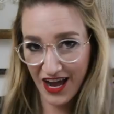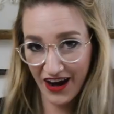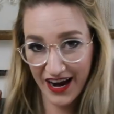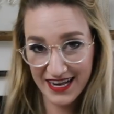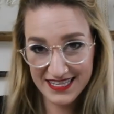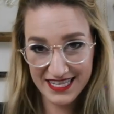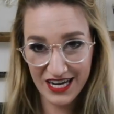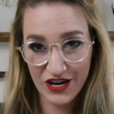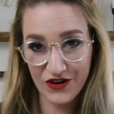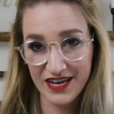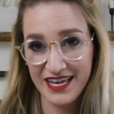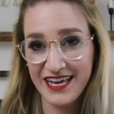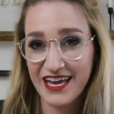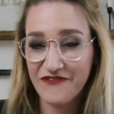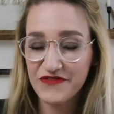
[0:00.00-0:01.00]
All right, so
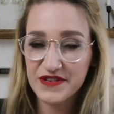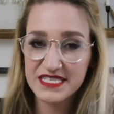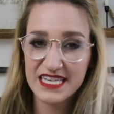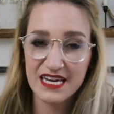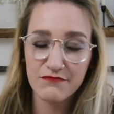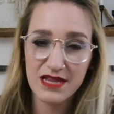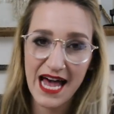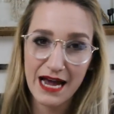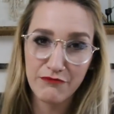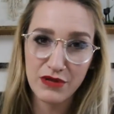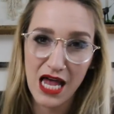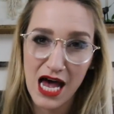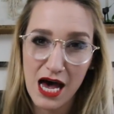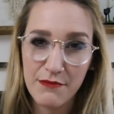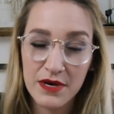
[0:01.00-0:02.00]
if you see a black
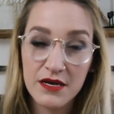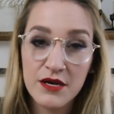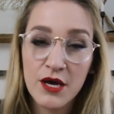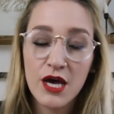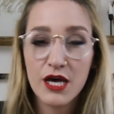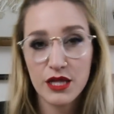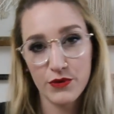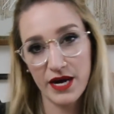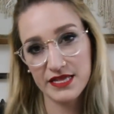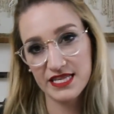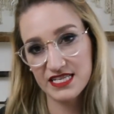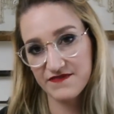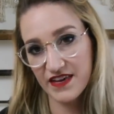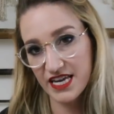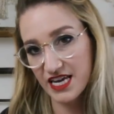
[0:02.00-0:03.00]
blob throughout
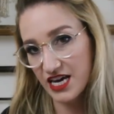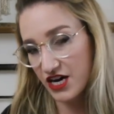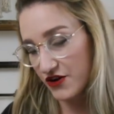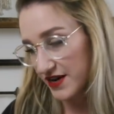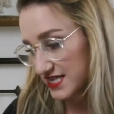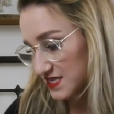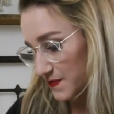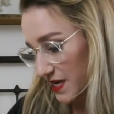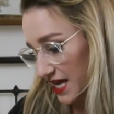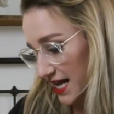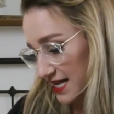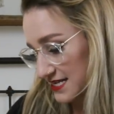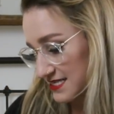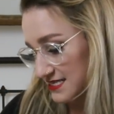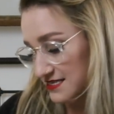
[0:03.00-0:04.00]
this video, it's
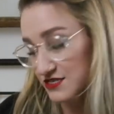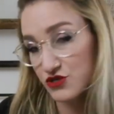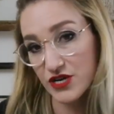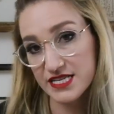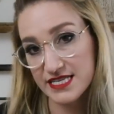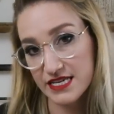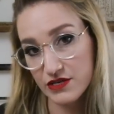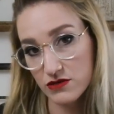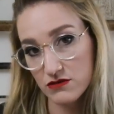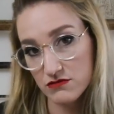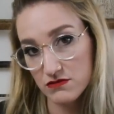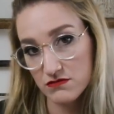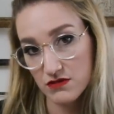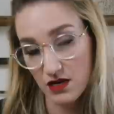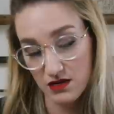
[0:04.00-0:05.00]
because Trixie,
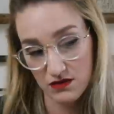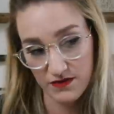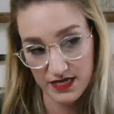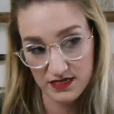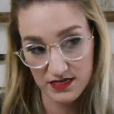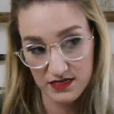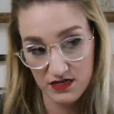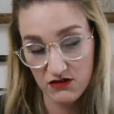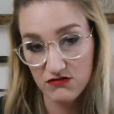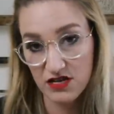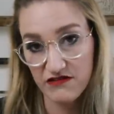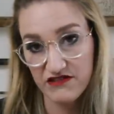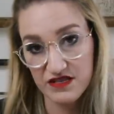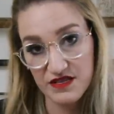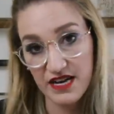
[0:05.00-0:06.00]
who otherwise is
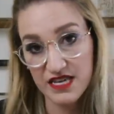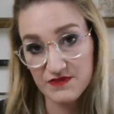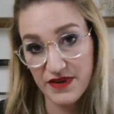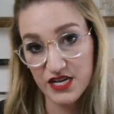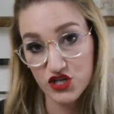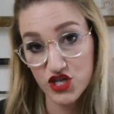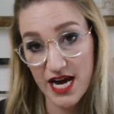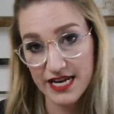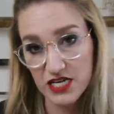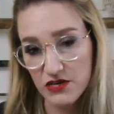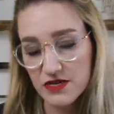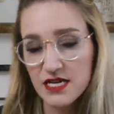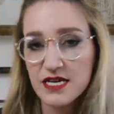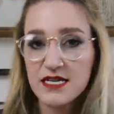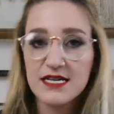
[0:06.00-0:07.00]
known as my
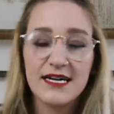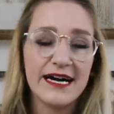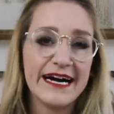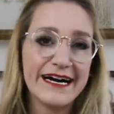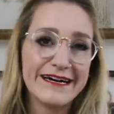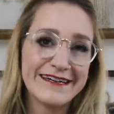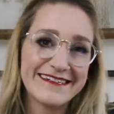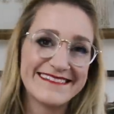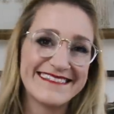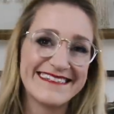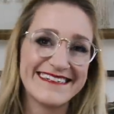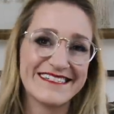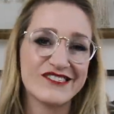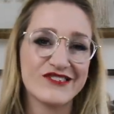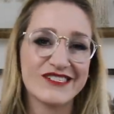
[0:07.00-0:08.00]
shadow, uh,
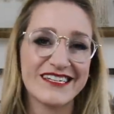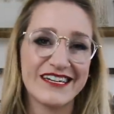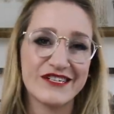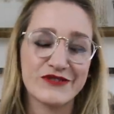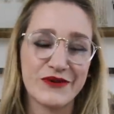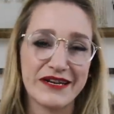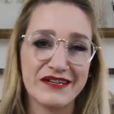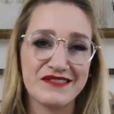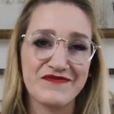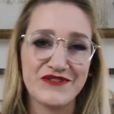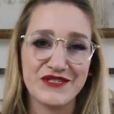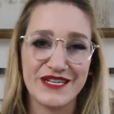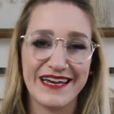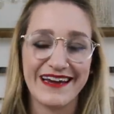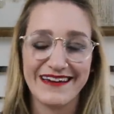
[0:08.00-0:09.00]
is, is just going to join us
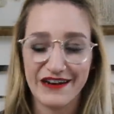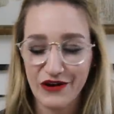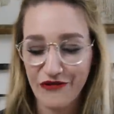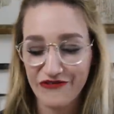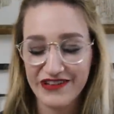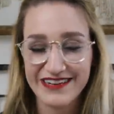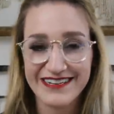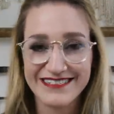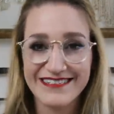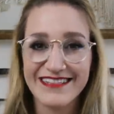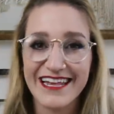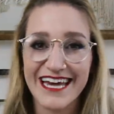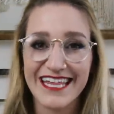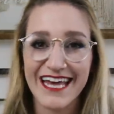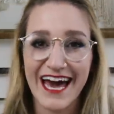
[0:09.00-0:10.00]
for today and hopefully
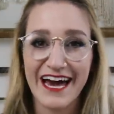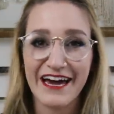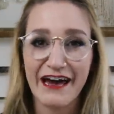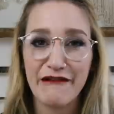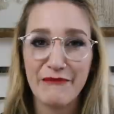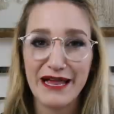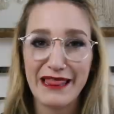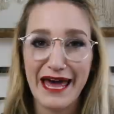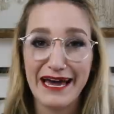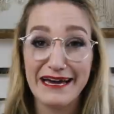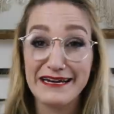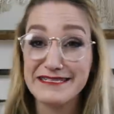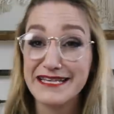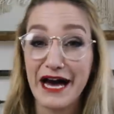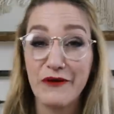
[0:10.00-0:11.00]
doesn't lick the heck out of my leg
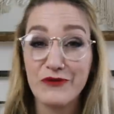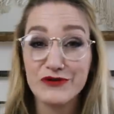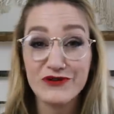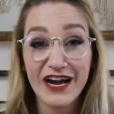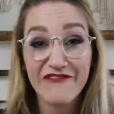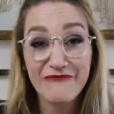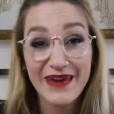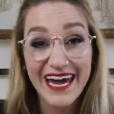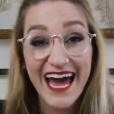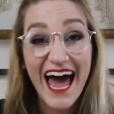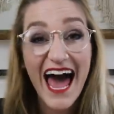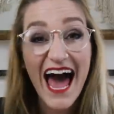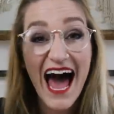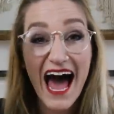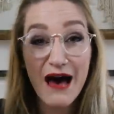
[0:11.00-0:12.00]
because that will drive me
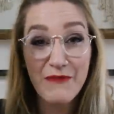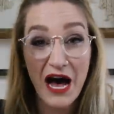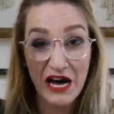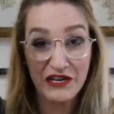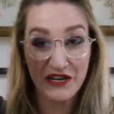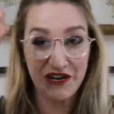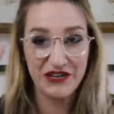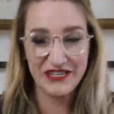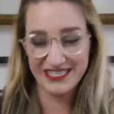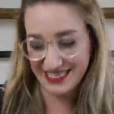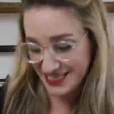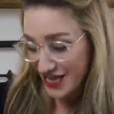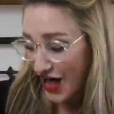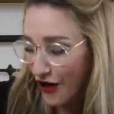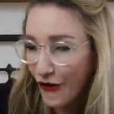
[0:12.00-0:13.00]
a
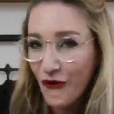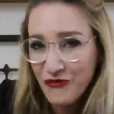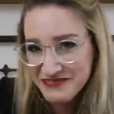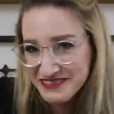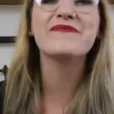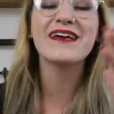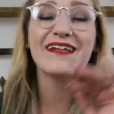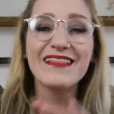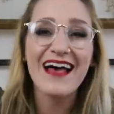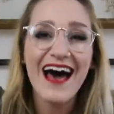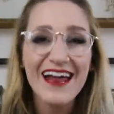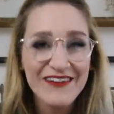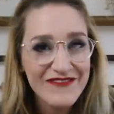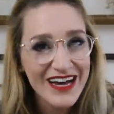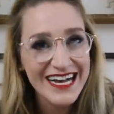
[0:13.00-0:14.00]
bonkers. No! But a
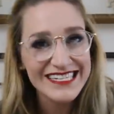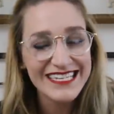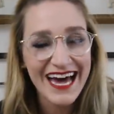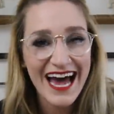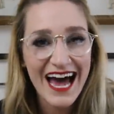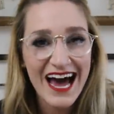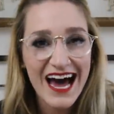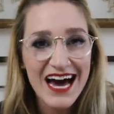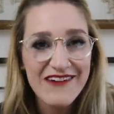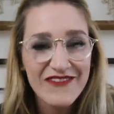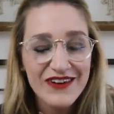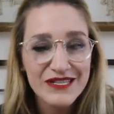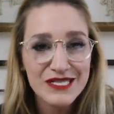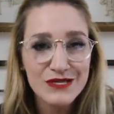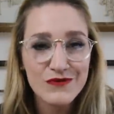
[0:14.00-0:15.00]
lot of us
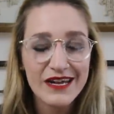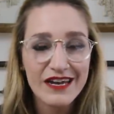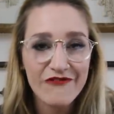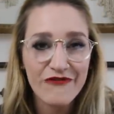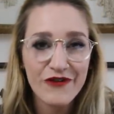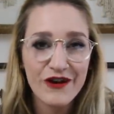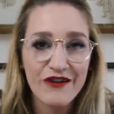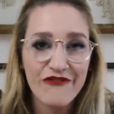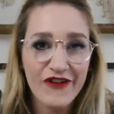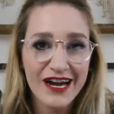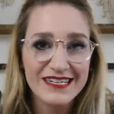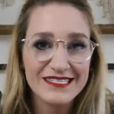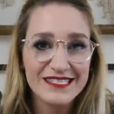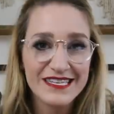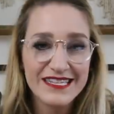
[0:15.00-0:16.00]
have sweet furry
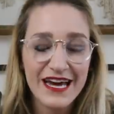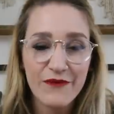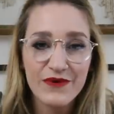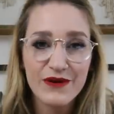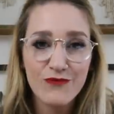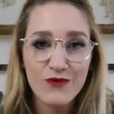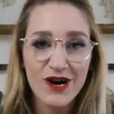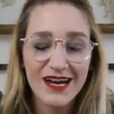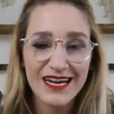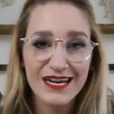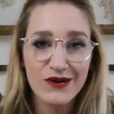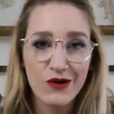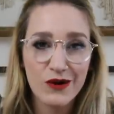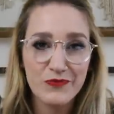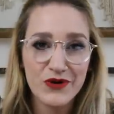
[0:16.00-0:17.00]
friends that we want
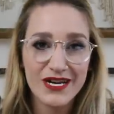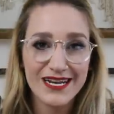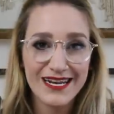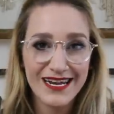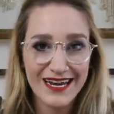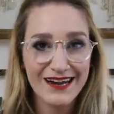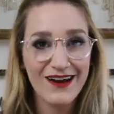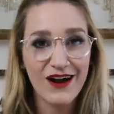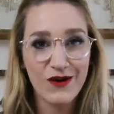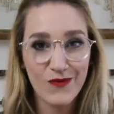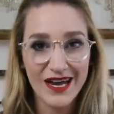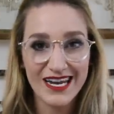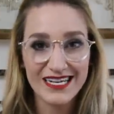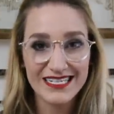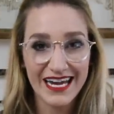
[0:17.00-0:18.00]
incorporated in our
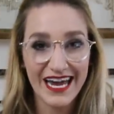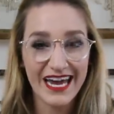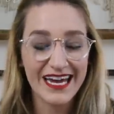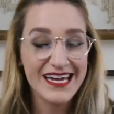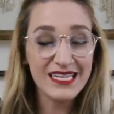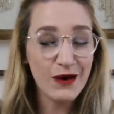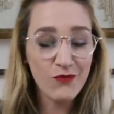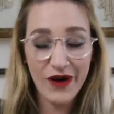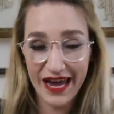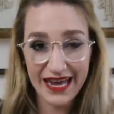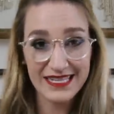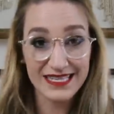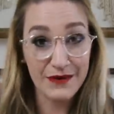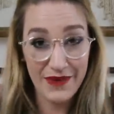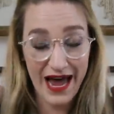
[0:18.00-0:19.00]
wedding day some
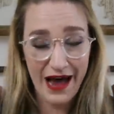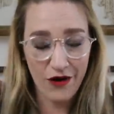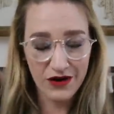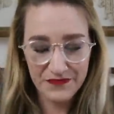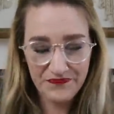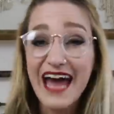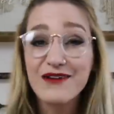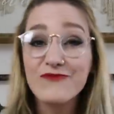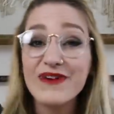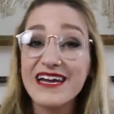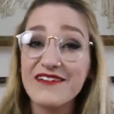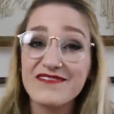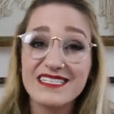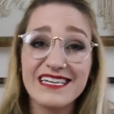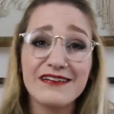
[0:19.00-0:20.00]
way, somehow. And
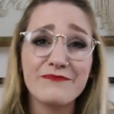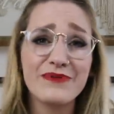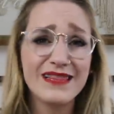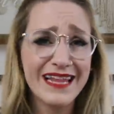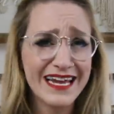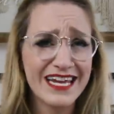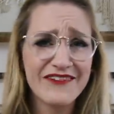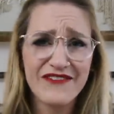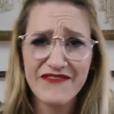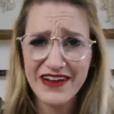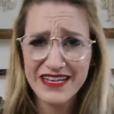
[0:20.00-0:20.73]
we have seen plenty of